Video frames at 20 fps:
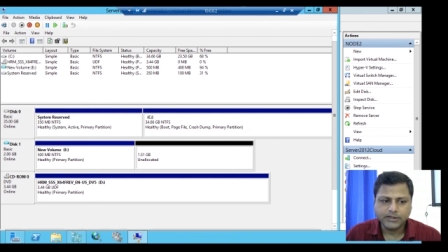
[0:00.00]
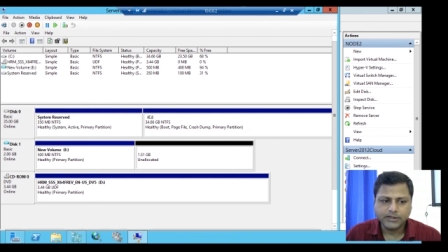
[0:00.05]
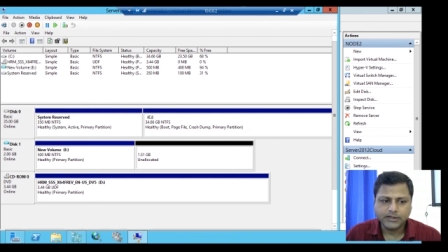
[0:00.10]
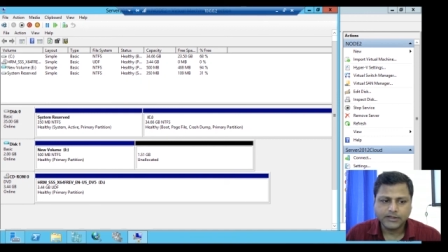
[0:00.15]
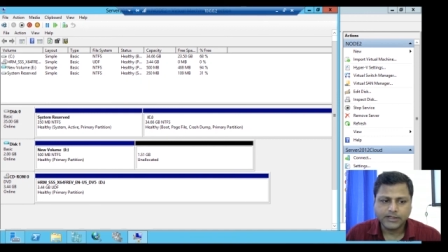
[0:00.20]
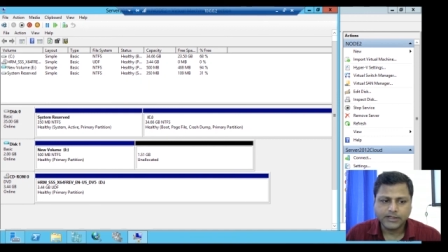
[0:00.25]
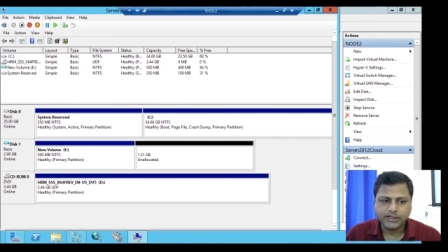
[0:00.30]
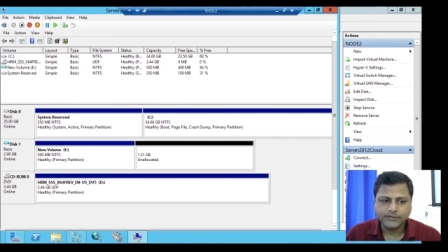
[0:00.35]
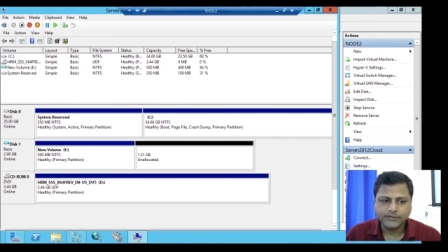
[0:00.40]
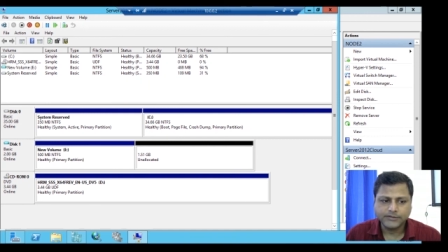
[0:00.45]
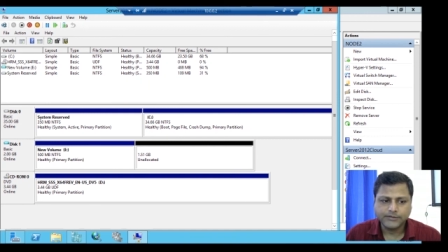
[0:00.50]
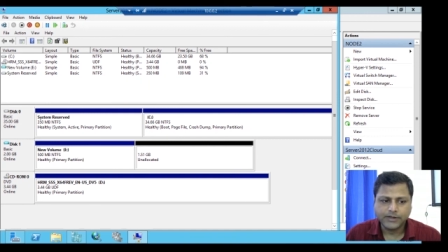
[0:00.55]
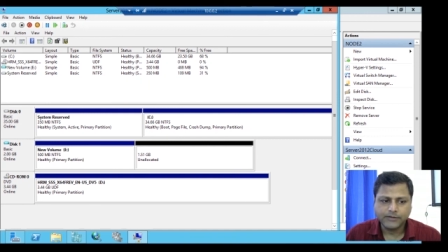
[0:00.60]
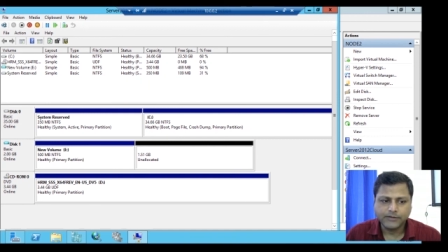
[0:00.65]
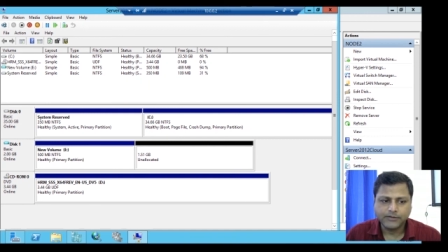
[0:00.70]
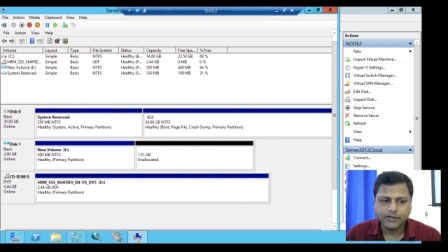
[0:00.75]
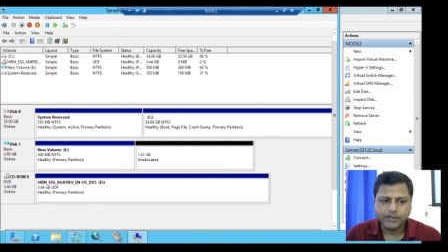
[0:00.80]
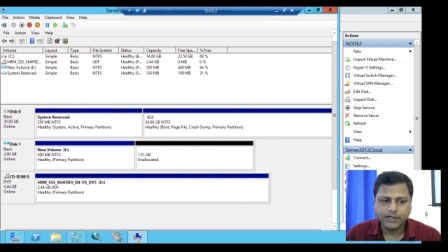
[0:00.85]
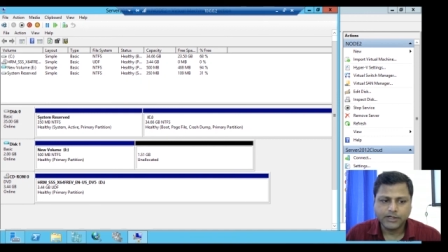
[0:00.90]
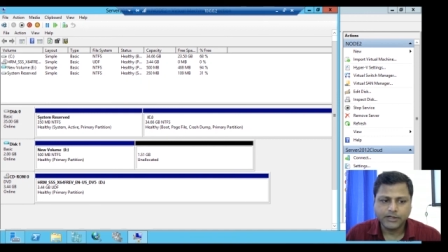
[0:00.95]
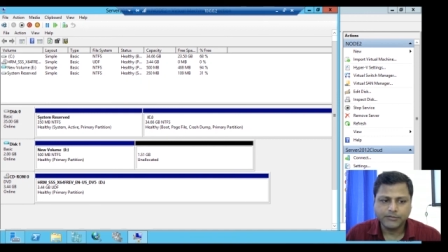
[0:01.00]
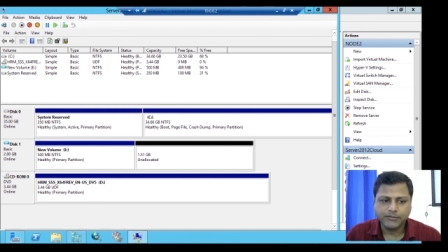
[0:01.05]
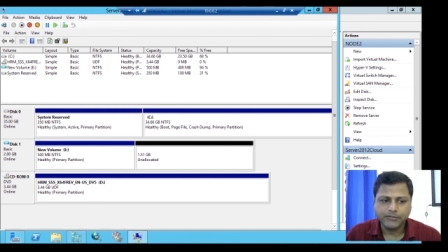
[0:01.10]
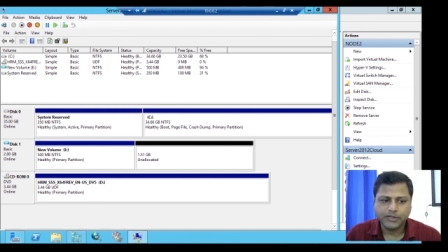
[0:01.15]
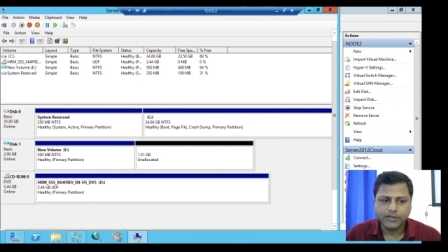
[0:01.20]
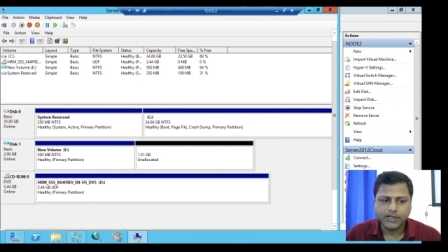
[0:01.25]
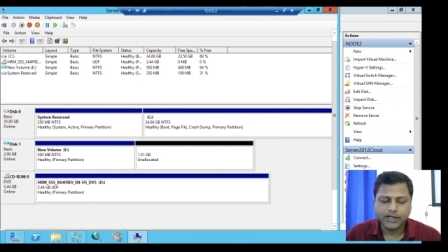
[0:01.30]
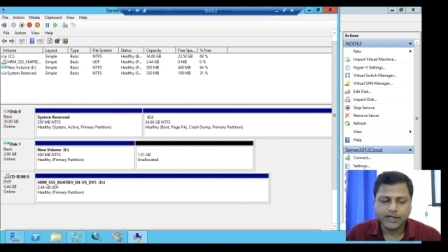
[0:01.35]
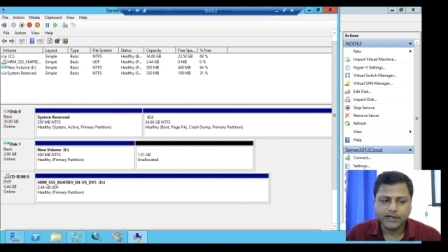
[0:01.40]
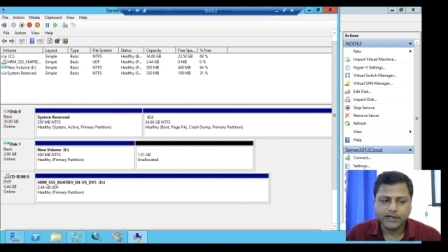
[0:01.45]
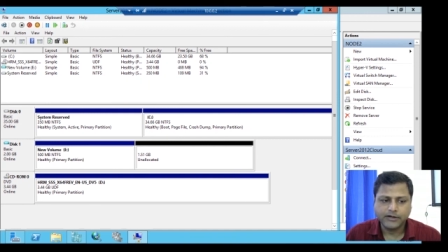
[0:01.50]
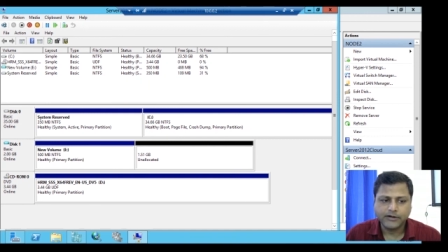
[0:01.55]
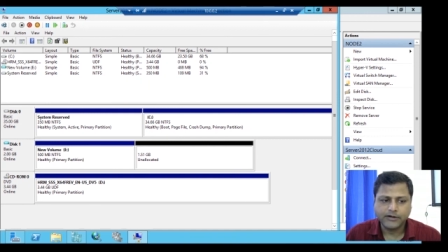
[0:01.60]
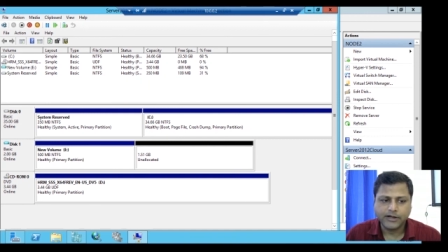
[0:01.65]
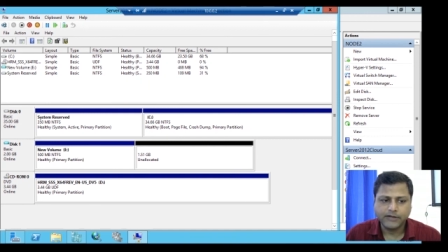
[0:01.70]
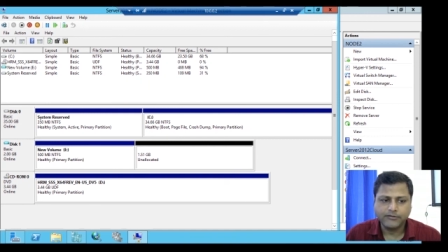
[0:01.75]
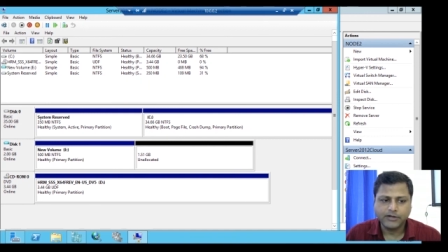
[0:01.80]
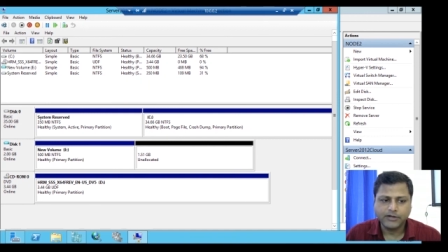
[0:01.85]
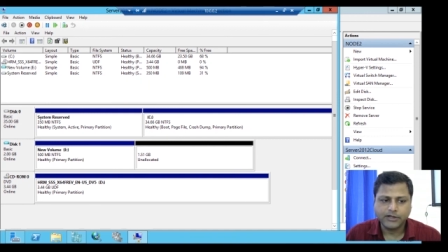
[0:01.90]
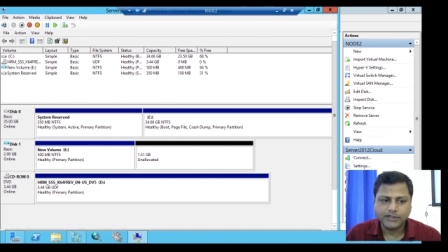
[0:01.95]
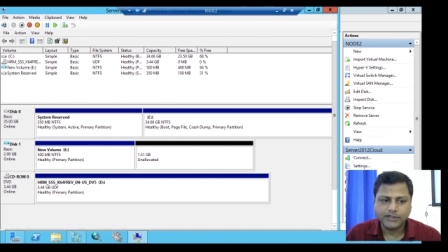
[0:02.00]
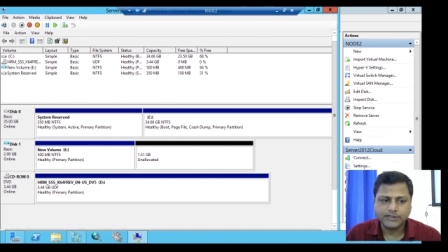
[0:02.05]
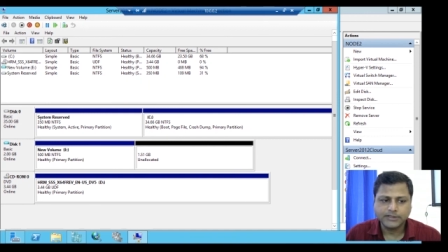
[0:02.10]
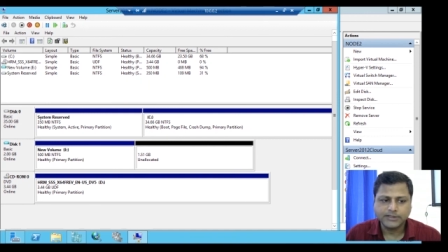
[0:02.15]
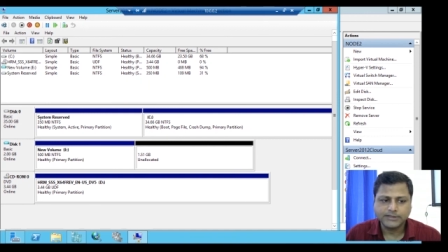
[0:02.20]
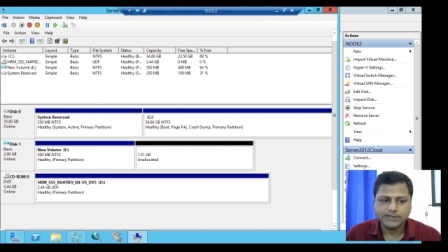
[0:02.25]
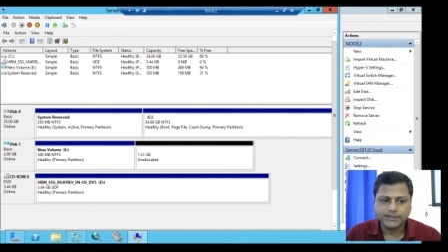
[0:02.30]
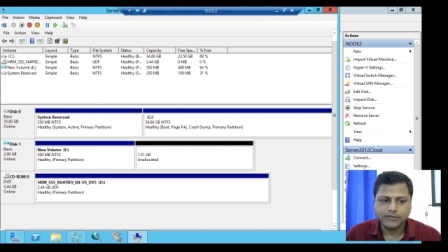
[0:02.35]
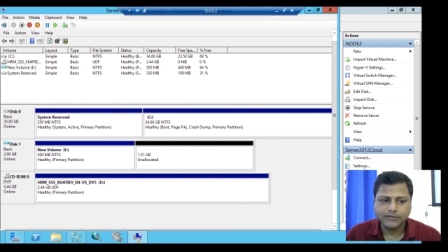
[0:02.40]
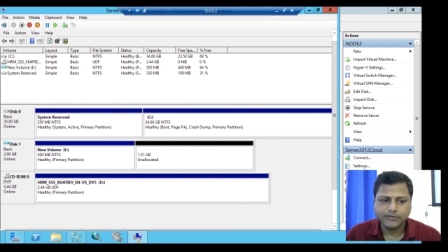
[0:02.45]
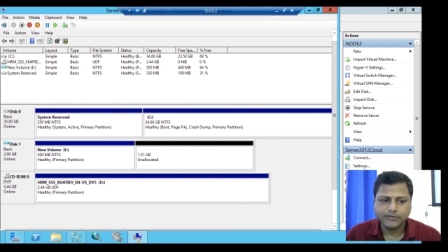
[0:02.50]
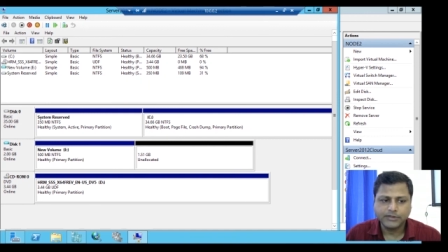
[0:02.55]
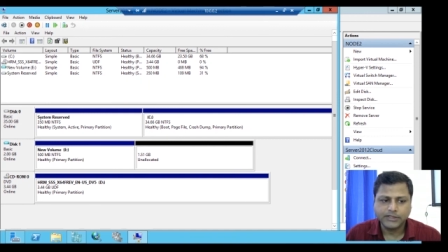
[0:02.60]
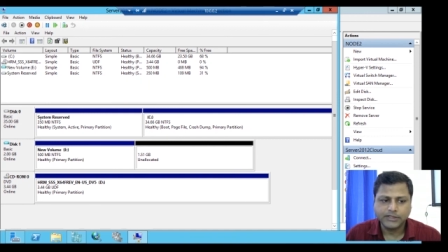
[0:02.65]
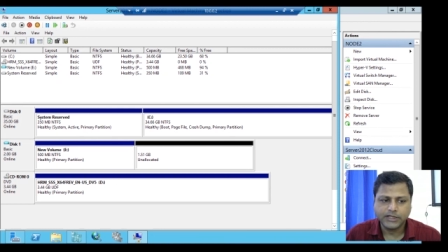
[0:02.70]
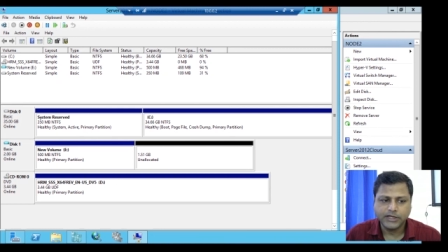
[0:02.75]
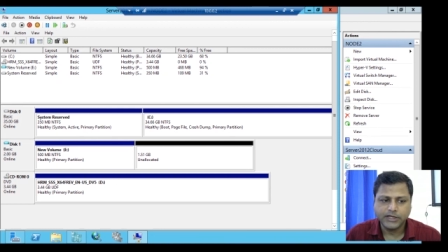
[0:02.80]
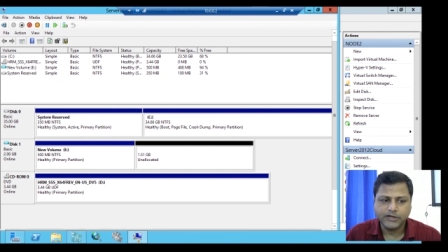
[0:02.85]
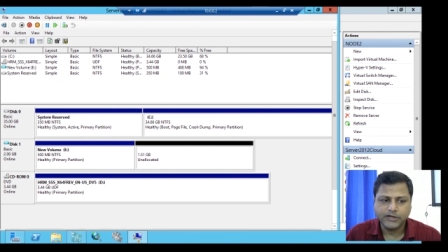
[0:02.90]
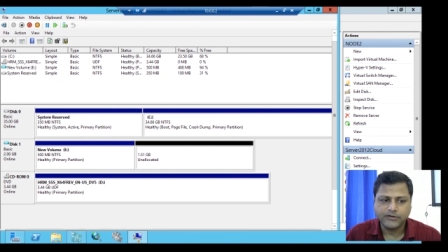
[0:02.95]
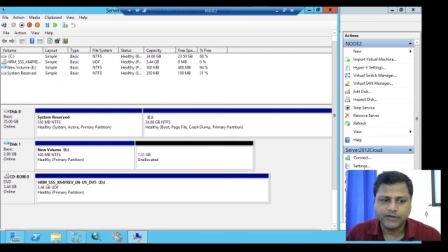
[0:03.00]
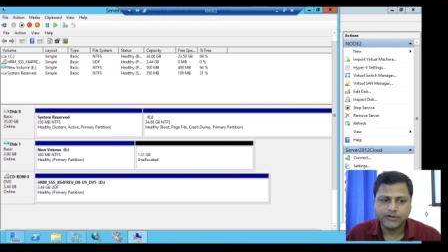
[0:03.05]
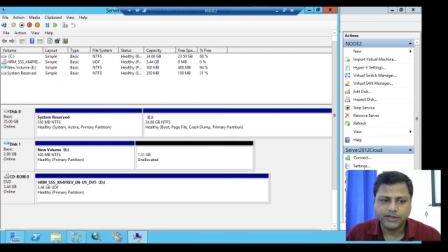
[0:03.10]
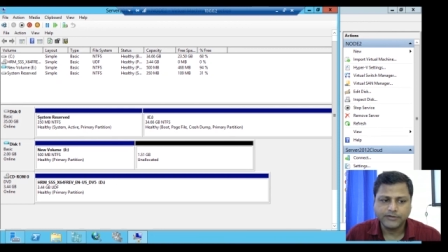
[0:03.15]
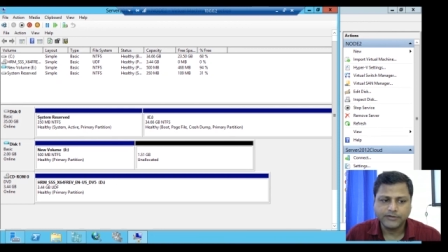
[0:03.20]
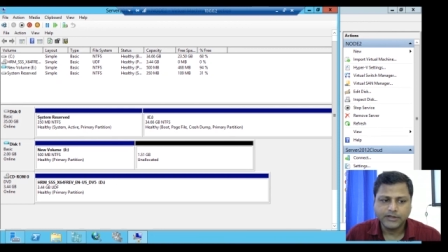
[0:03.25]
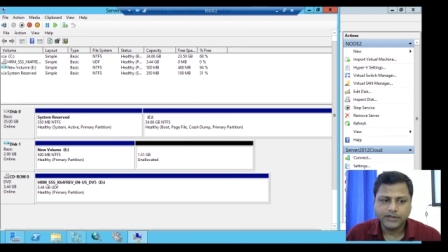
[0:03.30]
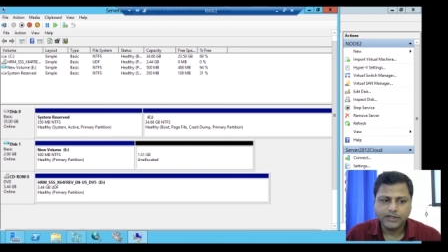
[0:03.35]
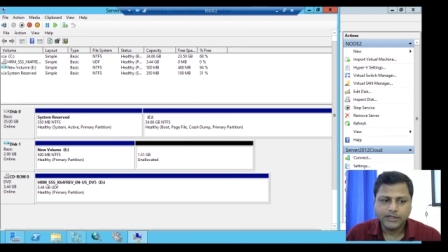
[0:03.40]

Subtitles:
that is 500 MB, and drive letter is assigned with the E drive,